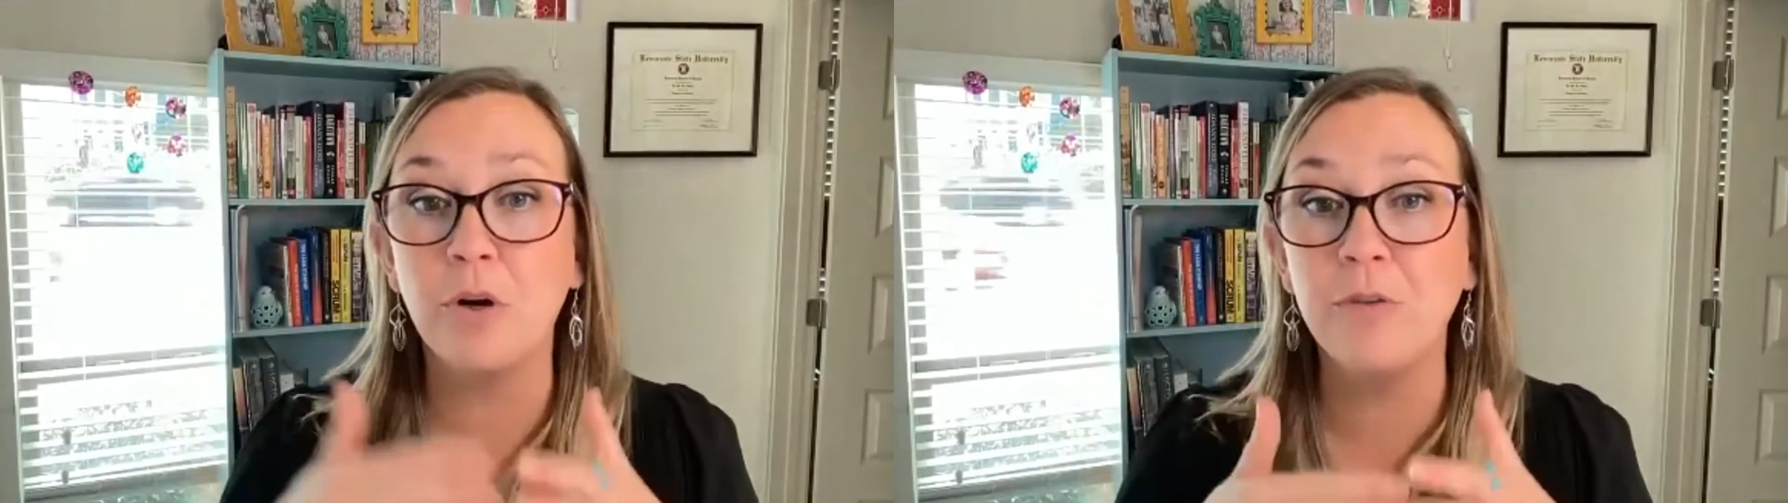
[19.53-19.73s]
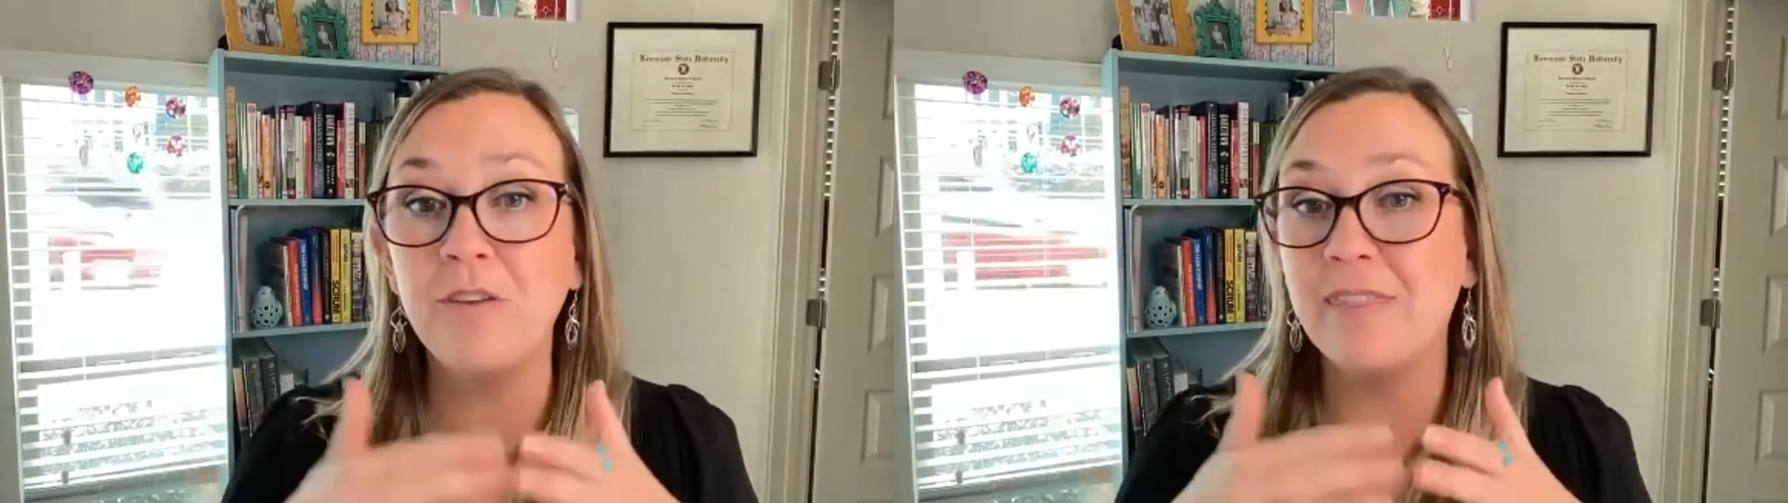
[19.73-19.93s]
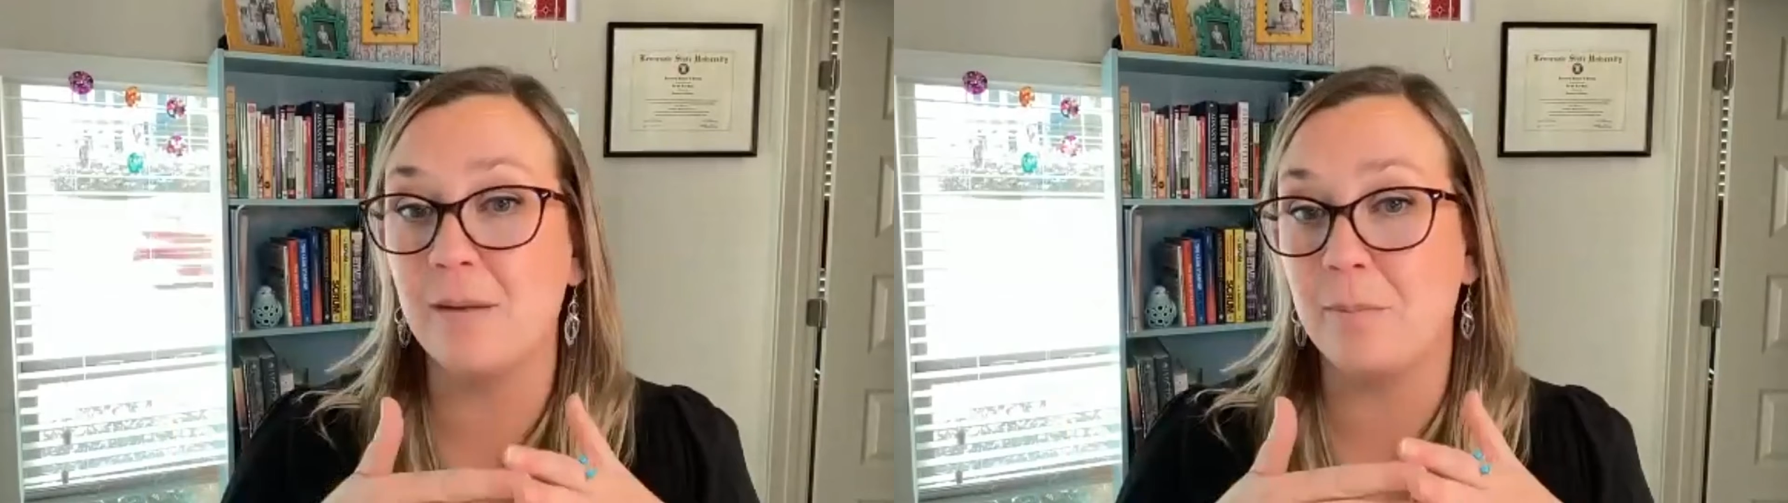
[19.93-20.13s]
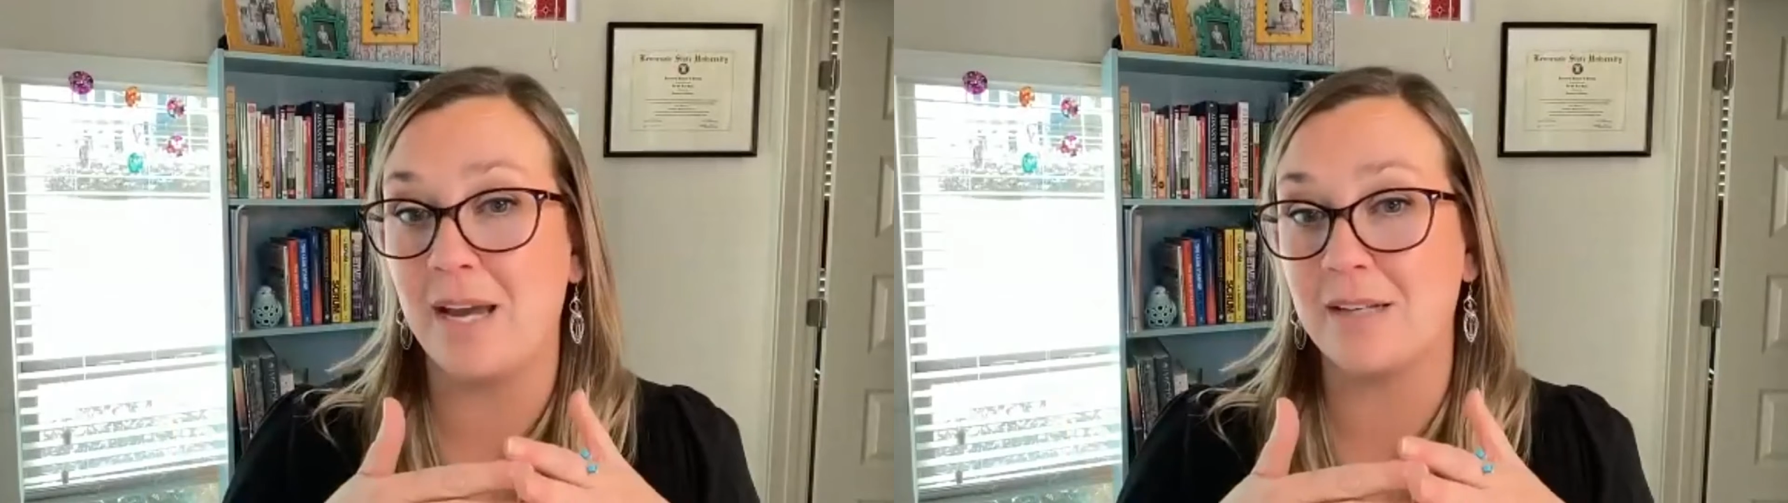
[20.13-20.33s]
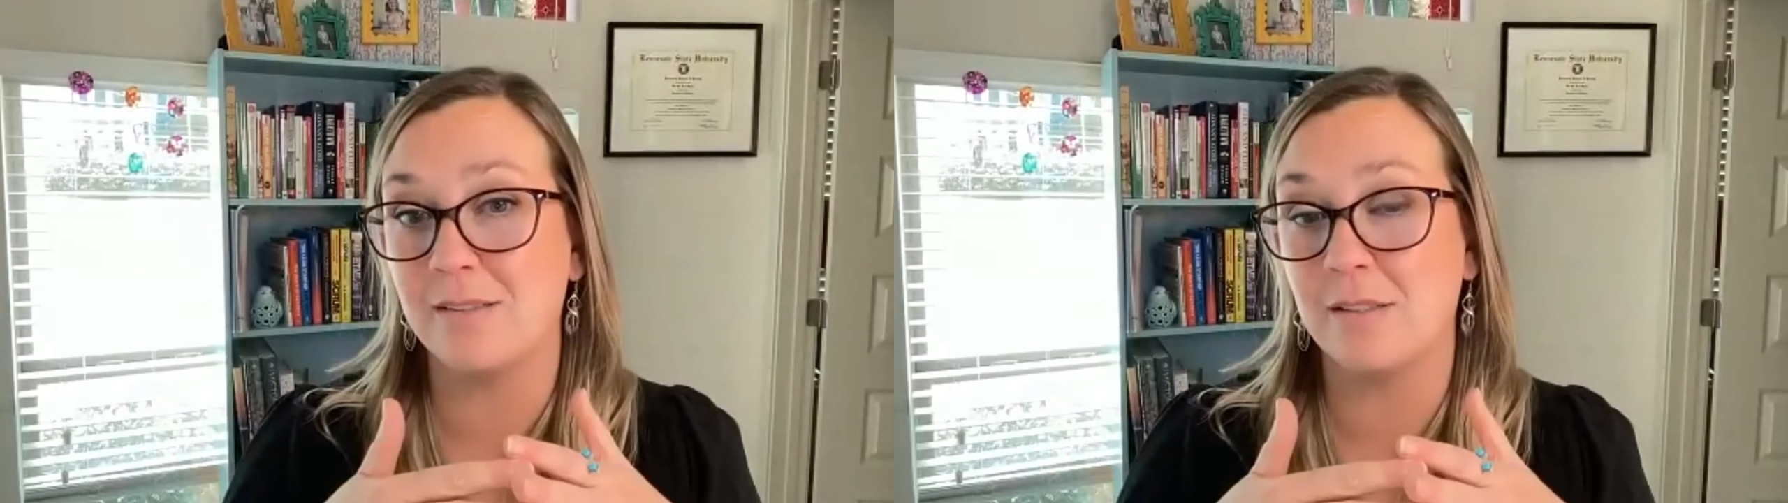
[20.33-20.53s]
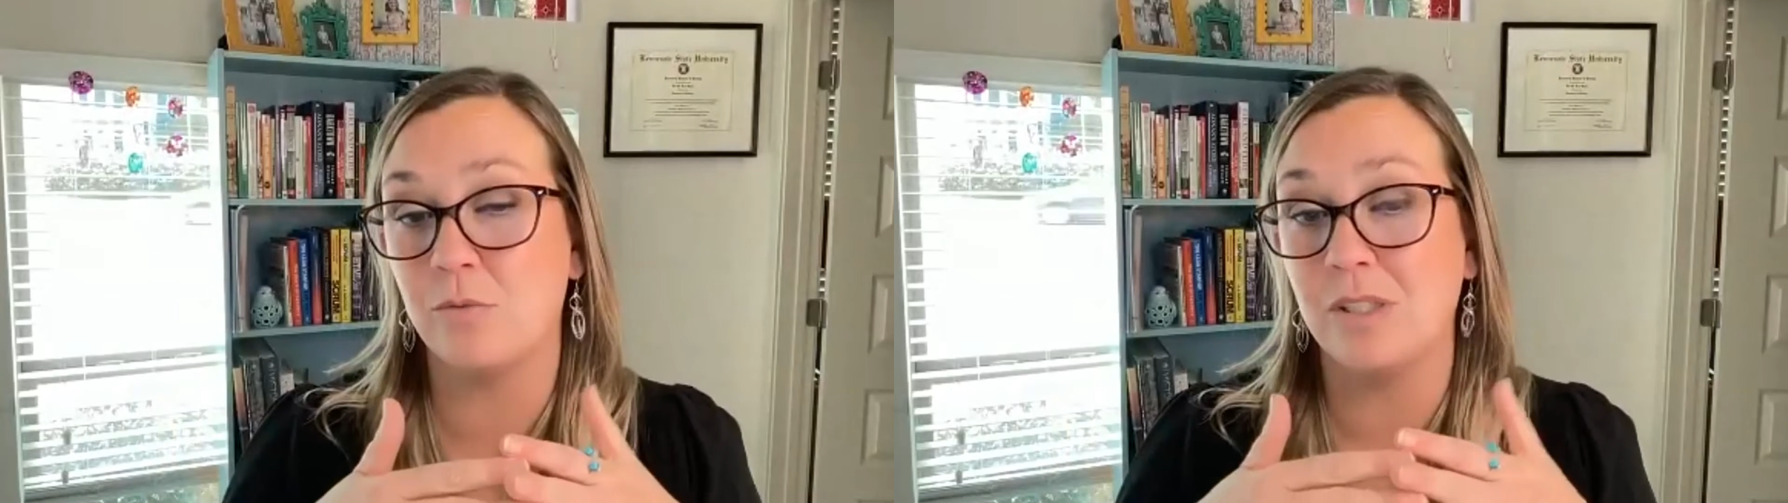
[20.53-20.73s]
proving the impact isn't